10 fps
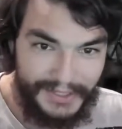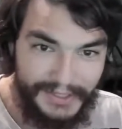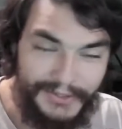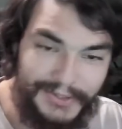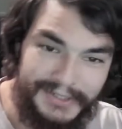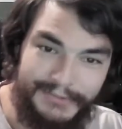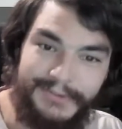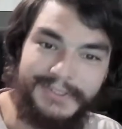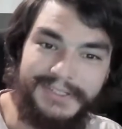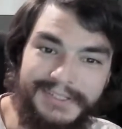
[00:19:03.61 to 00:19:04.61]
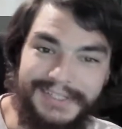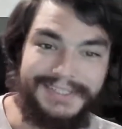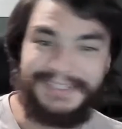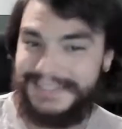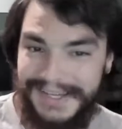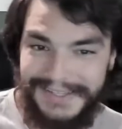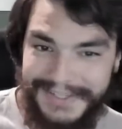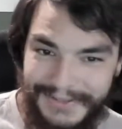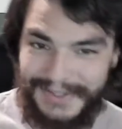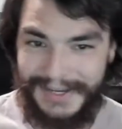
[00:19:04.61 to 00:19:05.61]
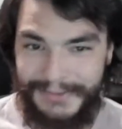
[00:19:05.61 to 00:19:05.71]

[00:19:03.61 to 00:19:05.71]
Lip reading: you're gonna fucking, it's not like you got one